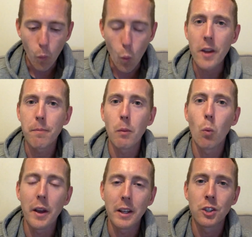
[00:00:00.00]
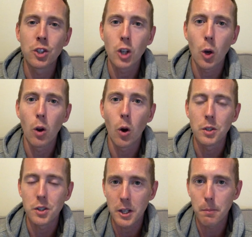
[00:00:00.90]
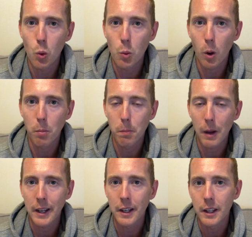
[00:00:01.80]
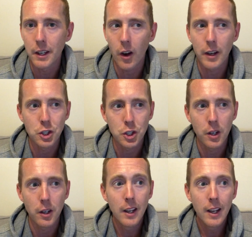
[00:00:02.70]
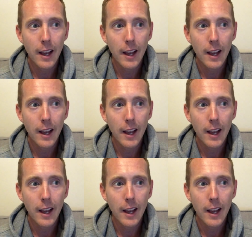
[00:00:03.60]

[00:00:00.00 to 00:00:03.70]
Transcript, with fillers: We've been waiting so long to see Paul Pogba back in a United shirt